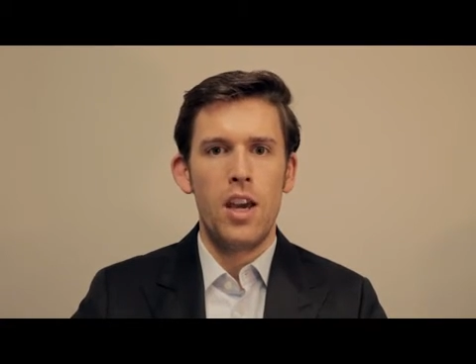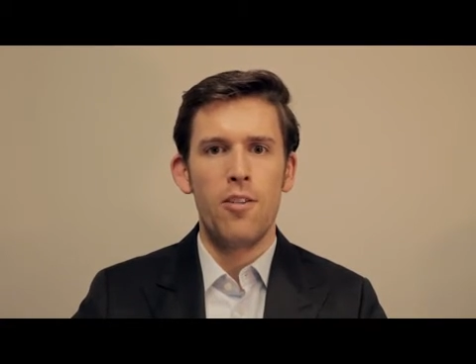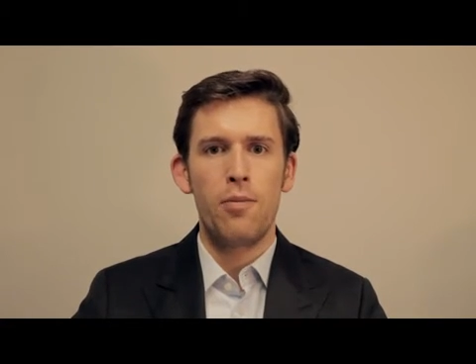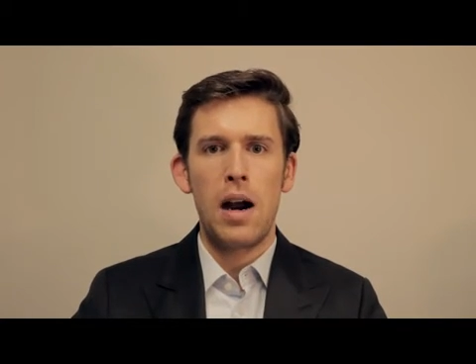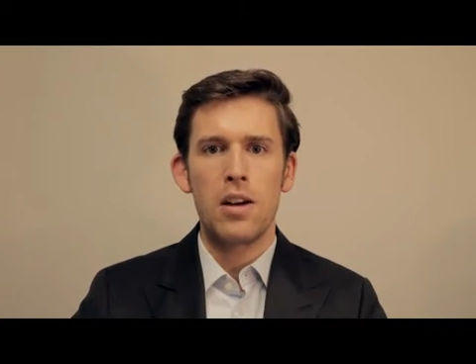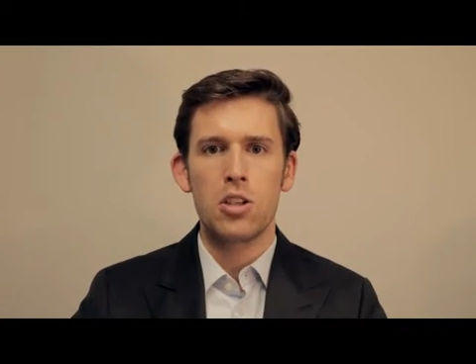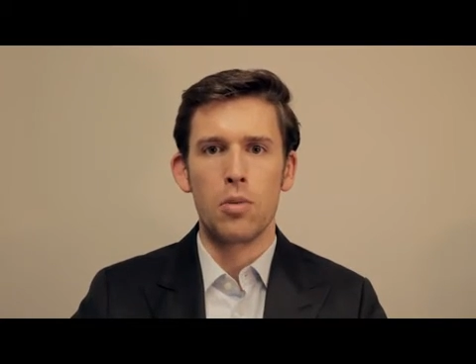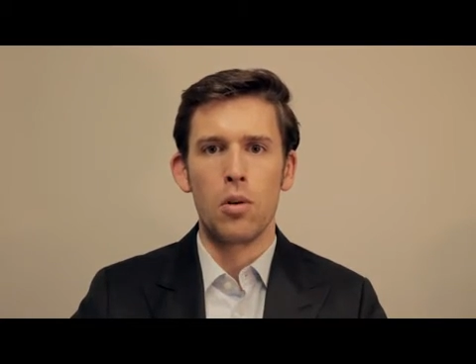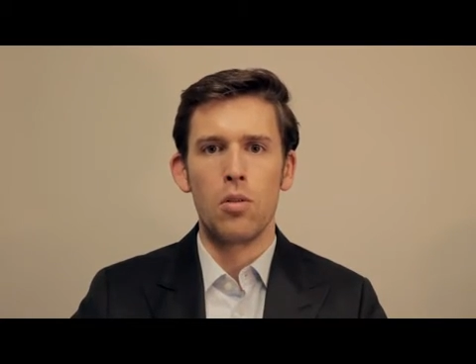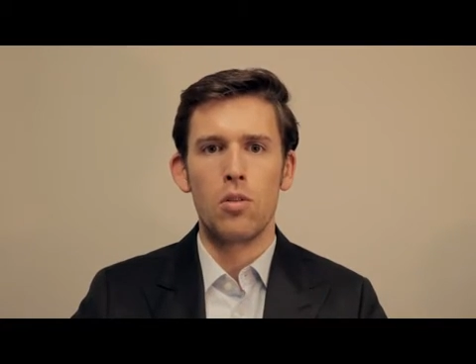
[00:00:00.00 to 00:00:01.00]
If
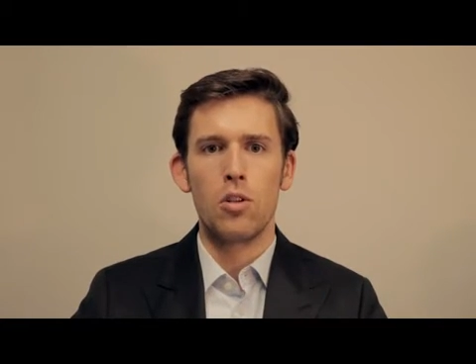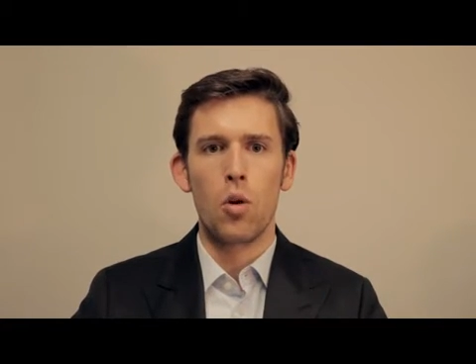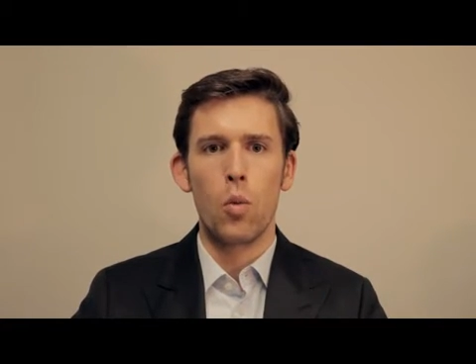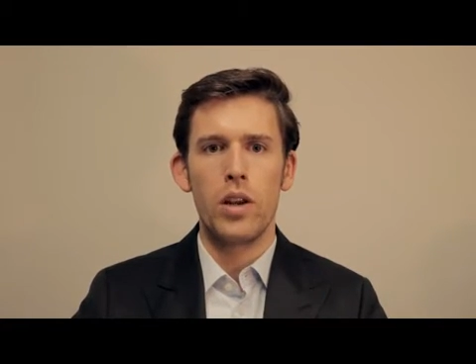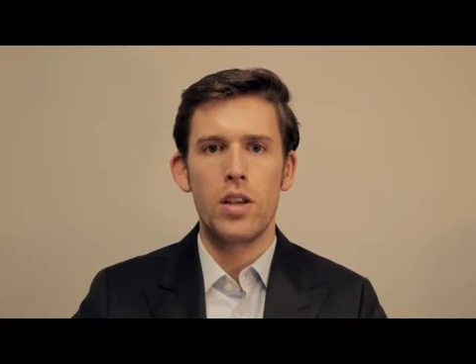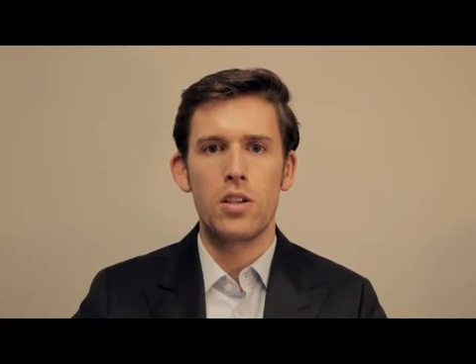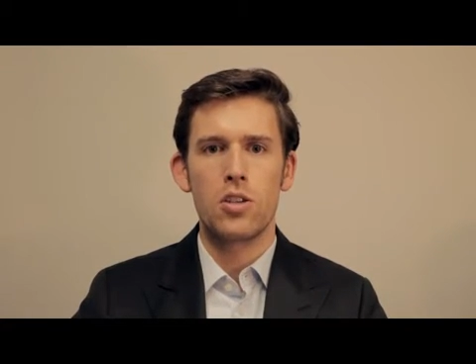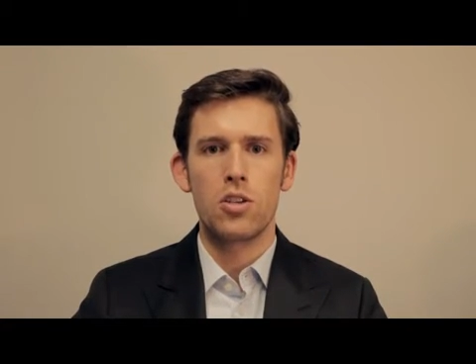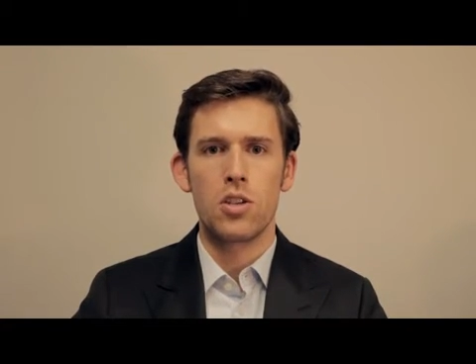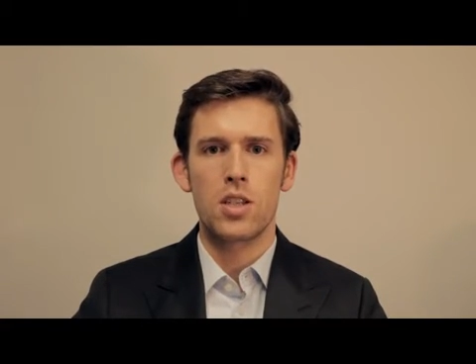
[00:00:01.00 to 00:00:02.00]
possible, your
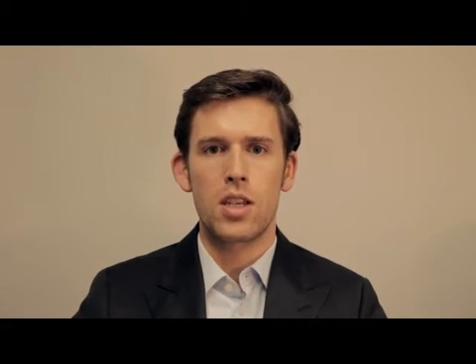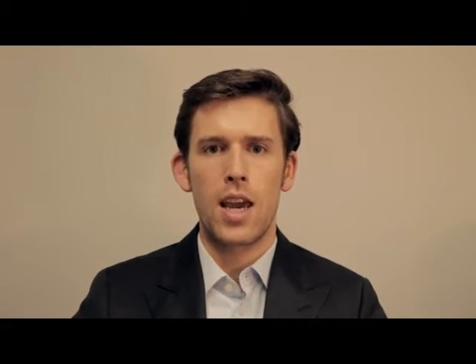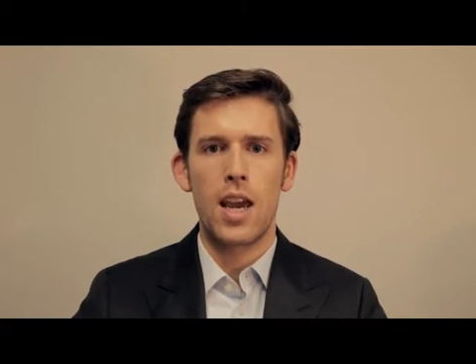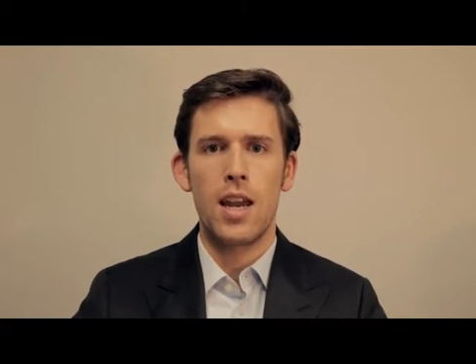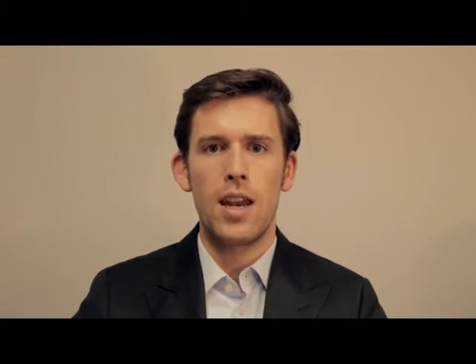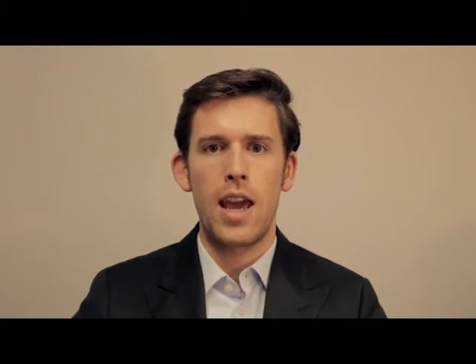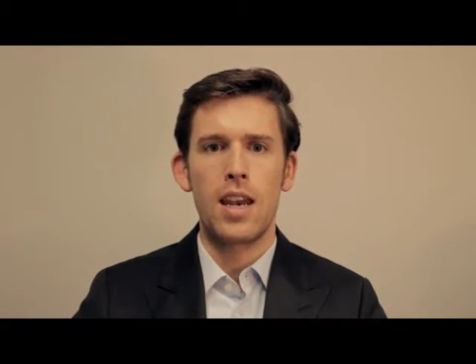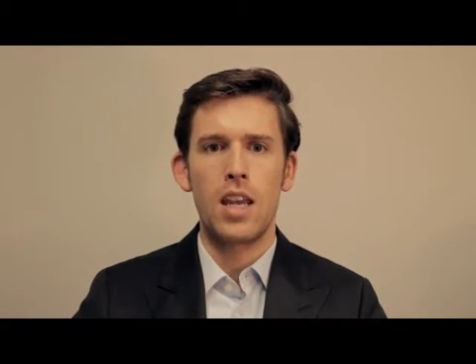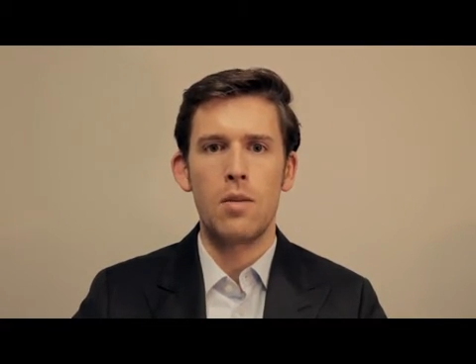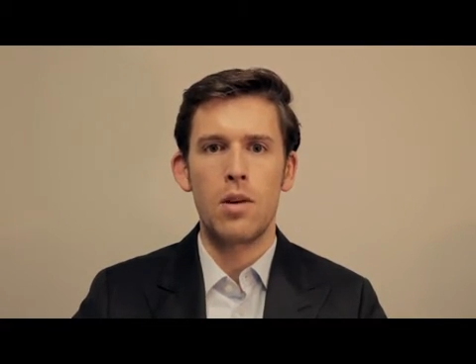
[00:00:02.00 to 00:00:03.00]
witness should scan
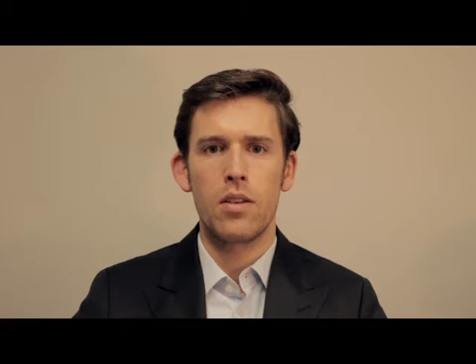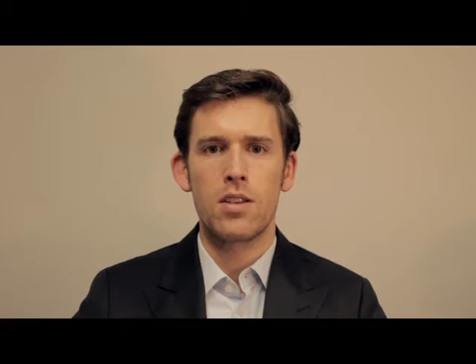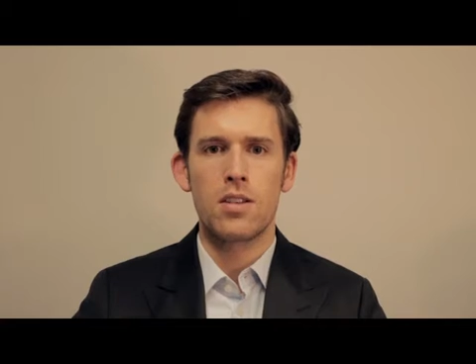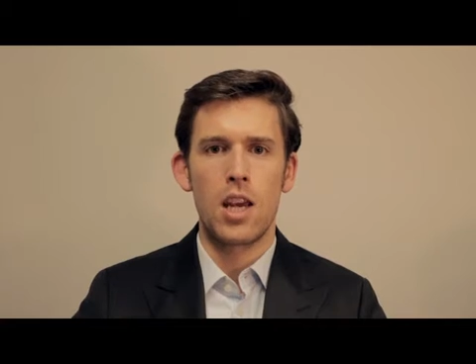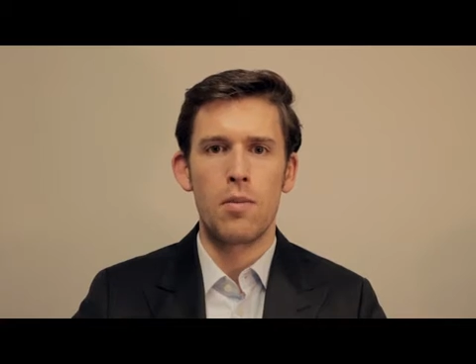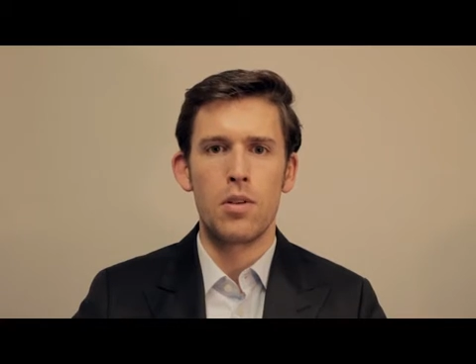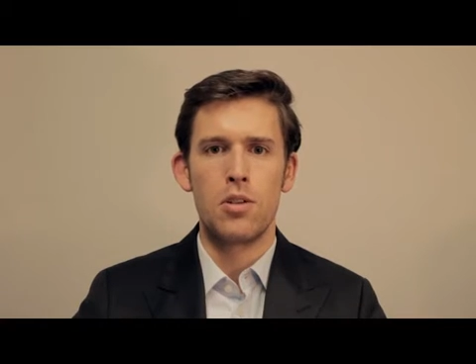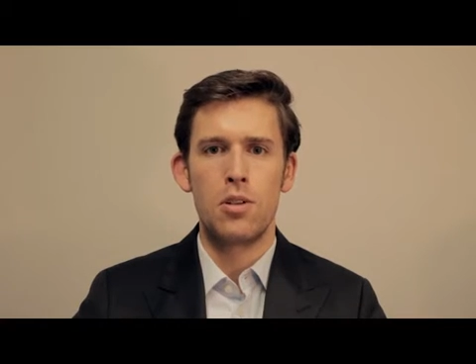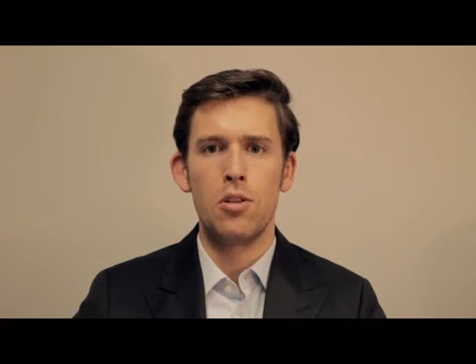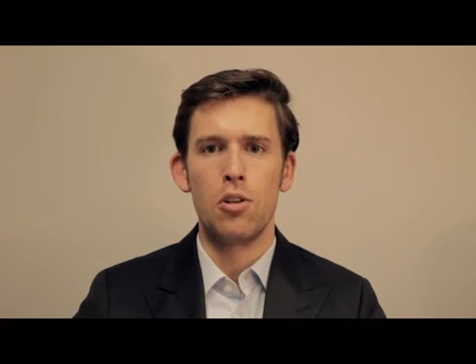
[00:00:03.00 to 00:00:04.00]
and email the
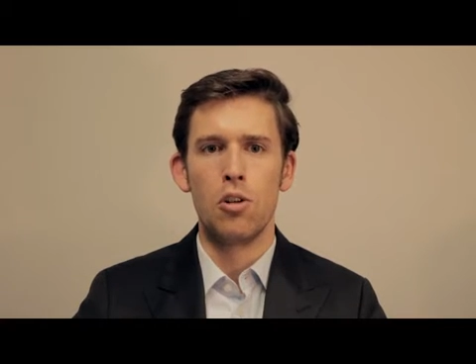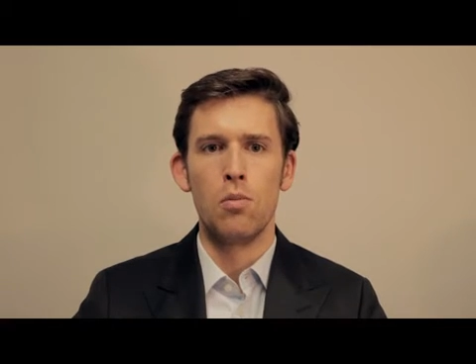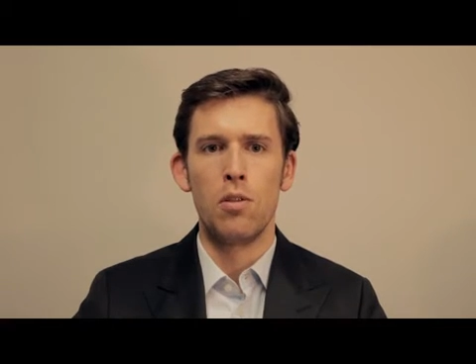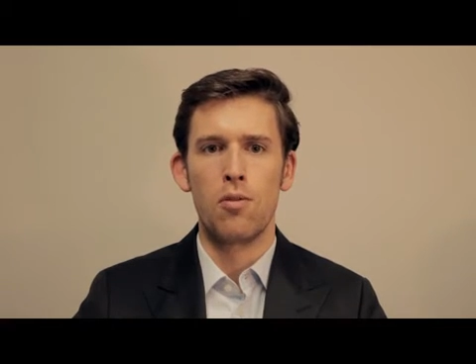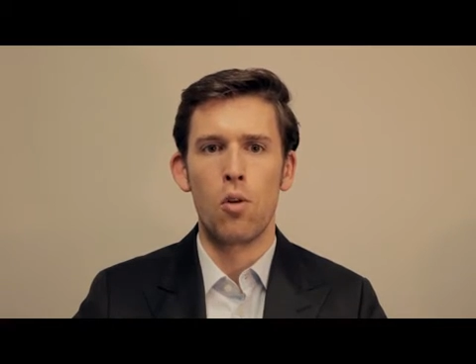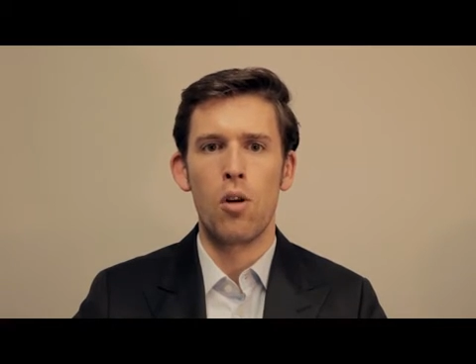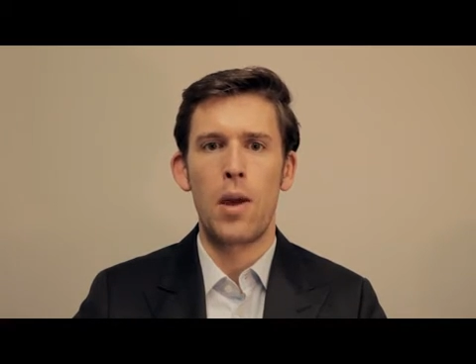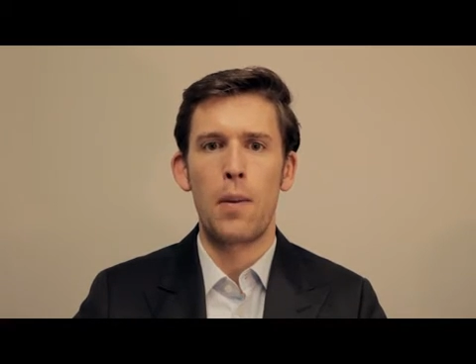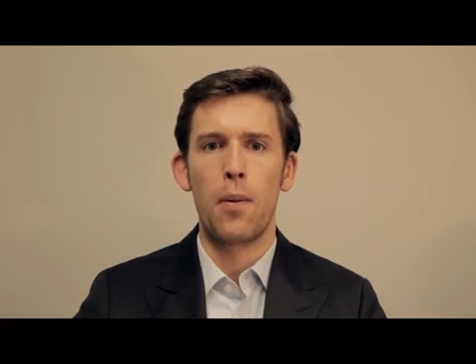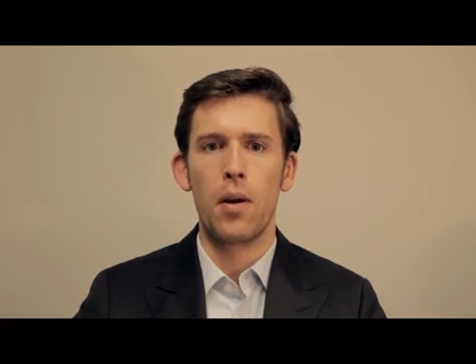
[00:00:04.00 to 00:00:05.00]
statement to you before
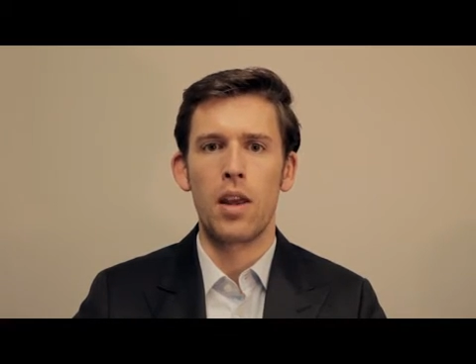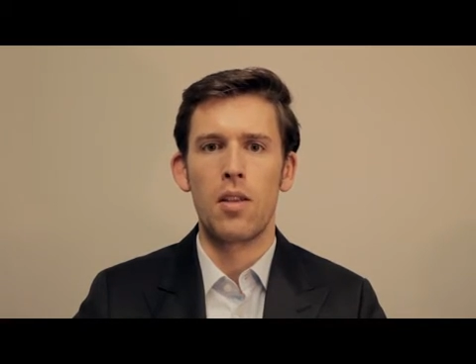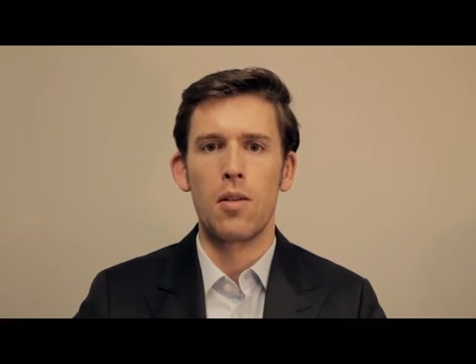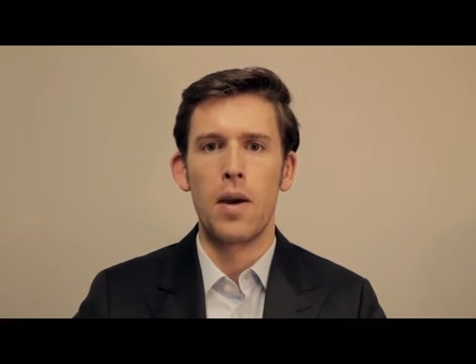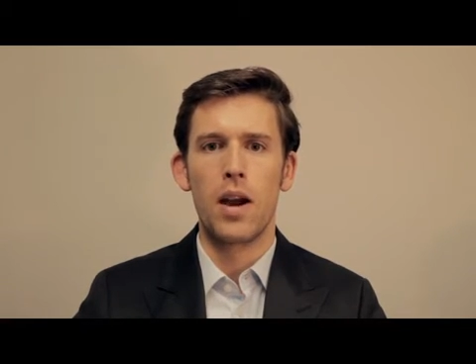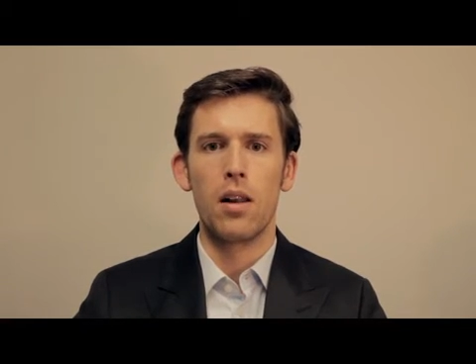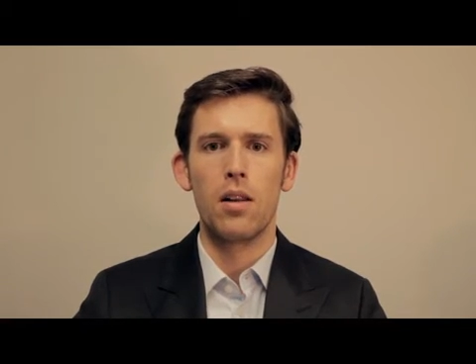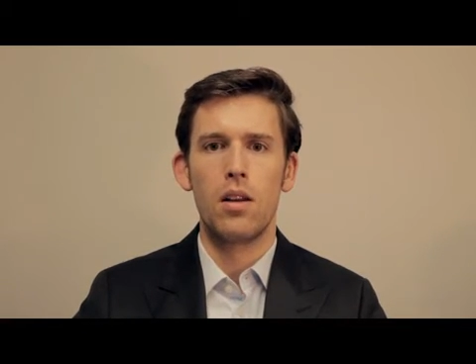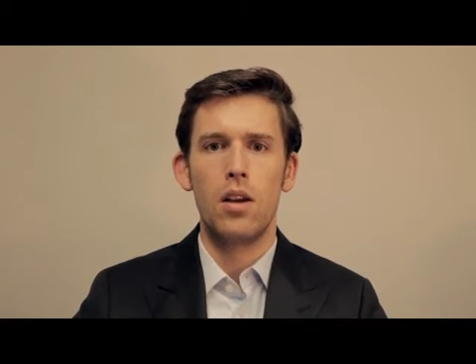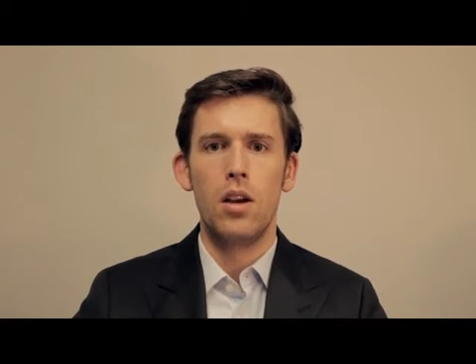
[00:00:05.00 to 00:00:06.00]
they put it in the mail.